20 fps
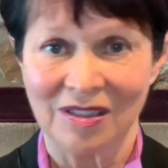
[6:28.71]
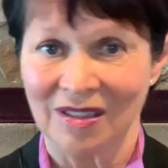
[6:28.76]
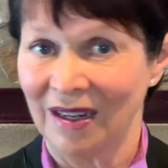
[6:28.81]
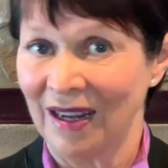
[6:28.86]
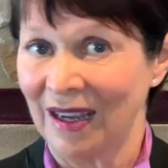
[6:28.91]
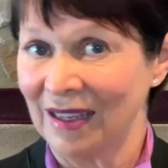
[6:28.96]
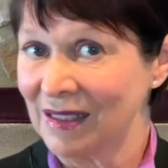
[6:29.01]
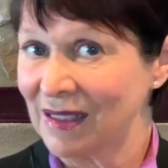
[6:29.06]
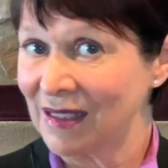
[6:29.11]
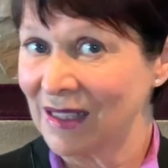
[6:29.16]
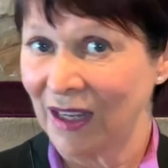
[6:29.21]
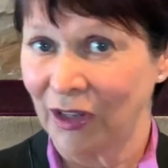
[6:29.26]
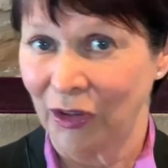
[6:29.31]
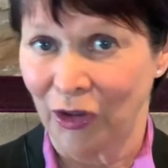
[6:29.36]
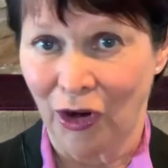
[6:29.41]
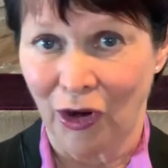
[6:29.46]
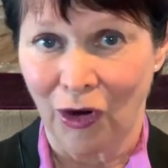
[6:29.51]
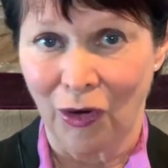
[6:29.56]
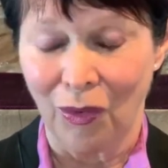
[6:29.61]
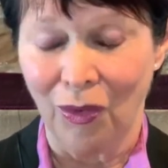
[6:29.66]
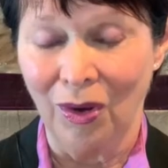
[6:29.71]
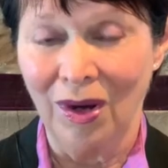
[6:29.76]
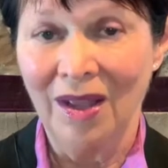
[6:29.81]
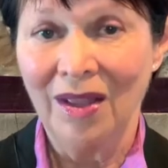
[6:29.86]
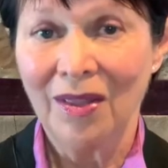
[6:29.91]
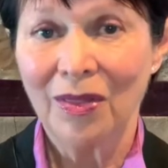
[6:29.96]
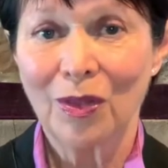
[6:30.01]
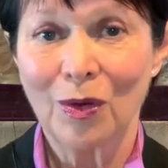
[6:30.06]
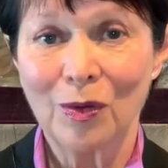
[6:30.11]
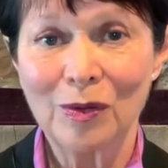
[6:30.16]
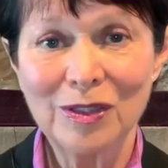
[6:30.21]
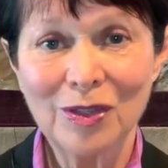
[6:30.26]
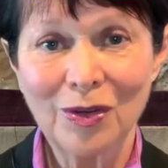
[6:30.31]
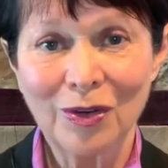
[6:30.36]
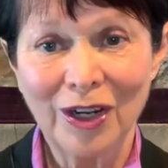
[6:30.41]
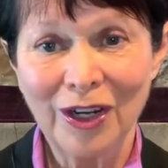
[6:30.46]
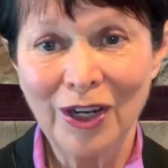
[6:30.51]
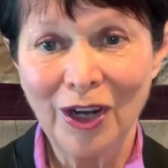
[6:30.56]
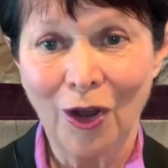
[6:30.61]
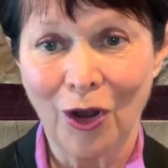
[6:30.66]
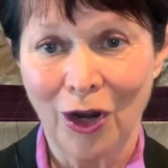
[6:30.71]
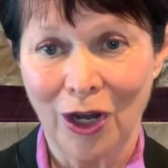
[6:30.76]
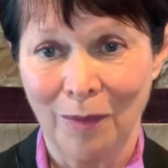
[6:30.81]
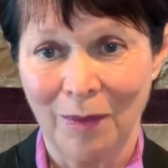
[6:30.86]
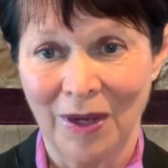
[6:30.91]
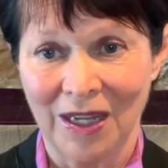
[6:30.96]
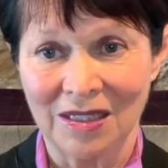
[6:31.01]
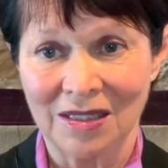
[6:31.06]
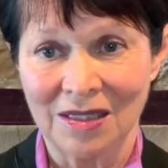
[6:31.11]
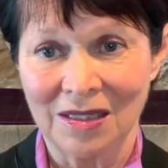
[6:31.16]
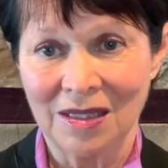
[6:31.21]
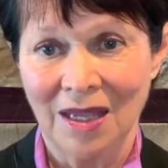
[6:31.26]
And I say no, those are anonymous.